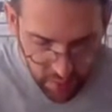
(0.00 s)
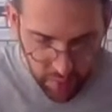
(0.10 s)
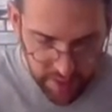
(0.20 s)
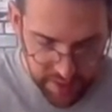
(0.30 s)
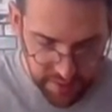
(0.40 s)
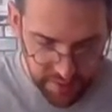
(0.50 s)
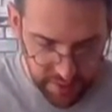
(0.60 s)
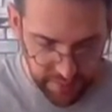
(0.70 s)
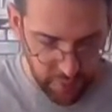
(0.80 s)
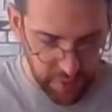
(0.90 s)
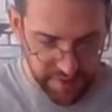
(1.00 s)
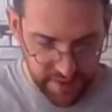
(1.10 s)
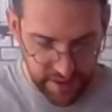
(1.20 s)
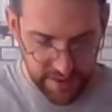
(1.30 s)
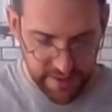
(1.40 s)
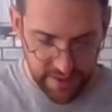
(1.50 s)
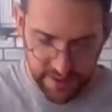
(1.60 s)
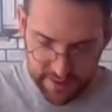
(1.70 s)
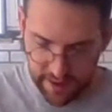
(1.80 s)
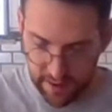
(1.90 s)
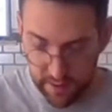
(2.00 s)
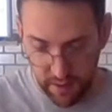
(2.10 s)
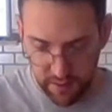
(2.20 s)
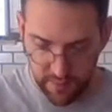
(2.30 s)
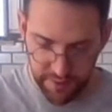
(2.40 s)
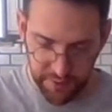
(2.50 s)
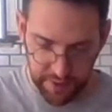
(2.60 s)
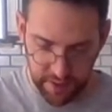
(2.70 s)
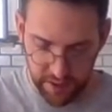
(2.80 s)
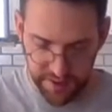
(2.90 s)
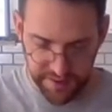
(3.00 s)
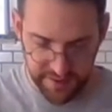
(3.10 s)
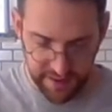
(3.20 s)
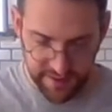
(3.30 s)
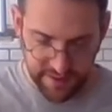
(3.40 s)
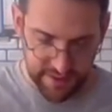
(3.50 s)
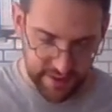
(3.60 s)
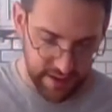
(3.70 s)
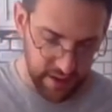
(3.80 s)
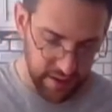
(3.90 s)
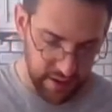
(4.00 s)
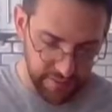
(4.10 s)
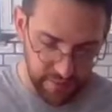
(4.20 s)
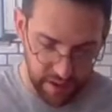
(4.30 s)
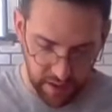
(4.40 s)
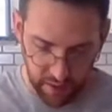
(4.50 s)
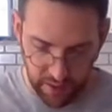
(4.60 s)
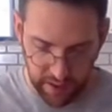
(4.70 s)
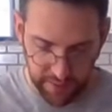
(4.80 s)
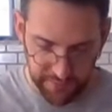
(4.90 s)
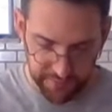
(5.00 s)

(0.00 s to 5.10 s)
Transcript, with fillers: 1, 2, 3, 4 slices, and oh, well, 3 larger slices in the other. Okay,